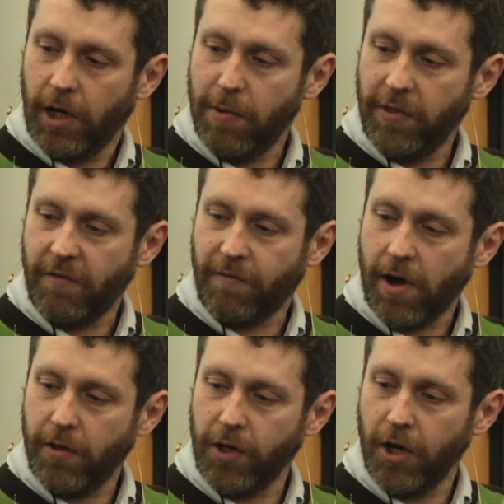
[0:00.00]
and when they
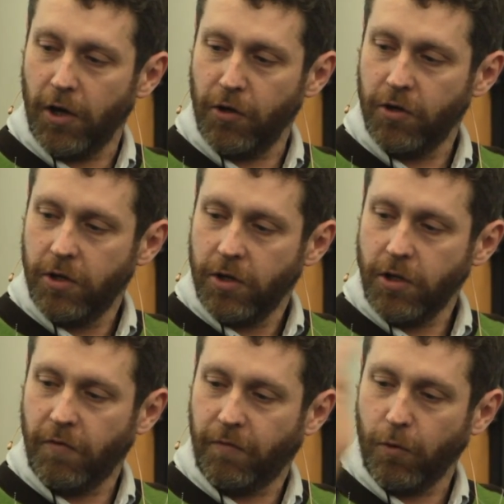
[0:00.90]
fire the gun,
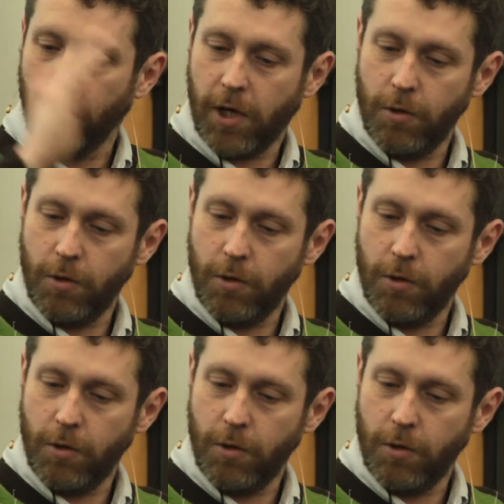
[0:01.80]
you fall